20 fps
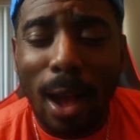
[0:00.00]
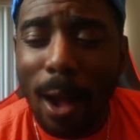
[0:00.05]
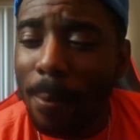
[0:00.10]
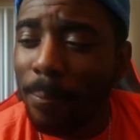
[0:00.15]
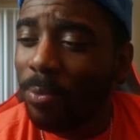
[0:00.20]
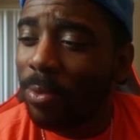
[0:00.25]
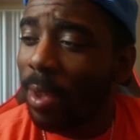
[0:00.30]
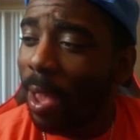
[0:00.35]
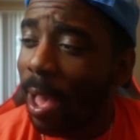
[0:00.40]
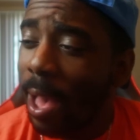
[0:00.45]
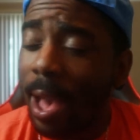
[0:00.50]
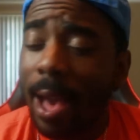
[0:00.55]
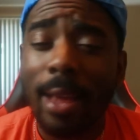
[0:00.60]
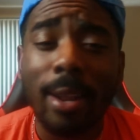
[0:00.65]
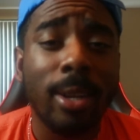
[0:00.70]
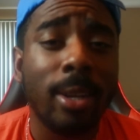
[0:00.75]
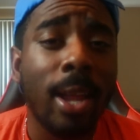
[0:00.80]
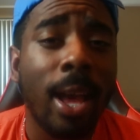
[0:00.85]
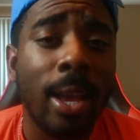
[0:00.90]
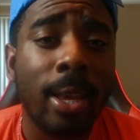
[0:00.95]
I'm
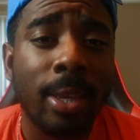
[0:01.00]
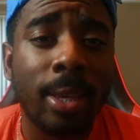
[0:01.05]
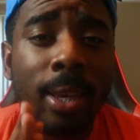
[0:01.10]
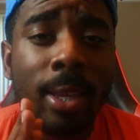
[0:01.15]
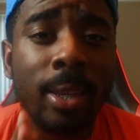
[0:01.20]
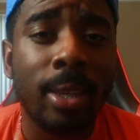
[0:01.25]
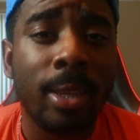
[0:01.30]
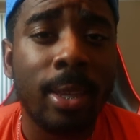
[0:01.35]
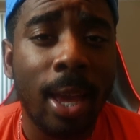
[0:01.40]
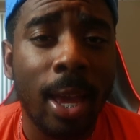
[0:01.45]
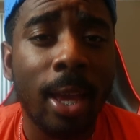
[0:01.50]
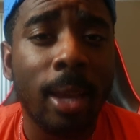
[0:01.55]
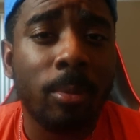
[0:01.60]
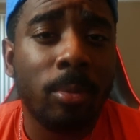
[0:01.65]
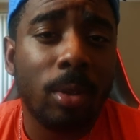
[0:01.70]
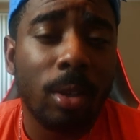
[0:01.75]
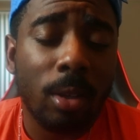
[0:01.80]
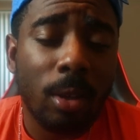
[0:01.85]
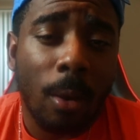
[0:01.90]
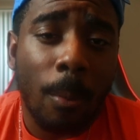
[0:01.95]
tired of not getting
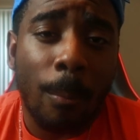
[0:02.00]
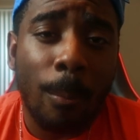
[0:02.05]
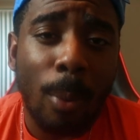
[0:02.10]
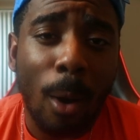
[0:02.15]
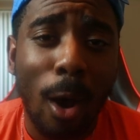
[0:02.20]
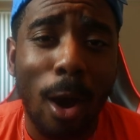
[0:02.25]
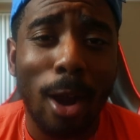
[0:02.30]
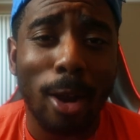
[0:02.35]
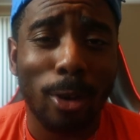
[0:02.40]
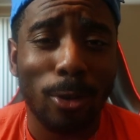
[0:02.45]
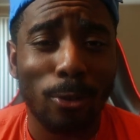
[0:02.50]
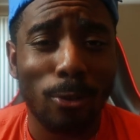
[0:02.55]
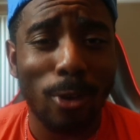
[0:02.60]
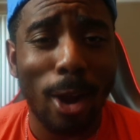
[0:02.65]
games in the park.